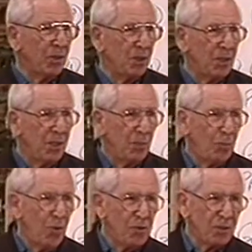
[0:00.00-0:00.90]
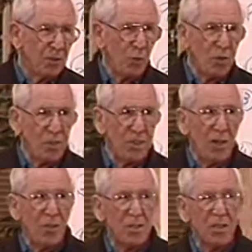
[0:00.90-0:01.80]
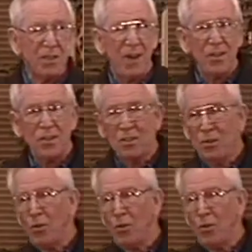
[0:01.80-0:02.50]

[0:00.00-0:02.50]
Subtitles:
Now, most of them weren't serious intentions at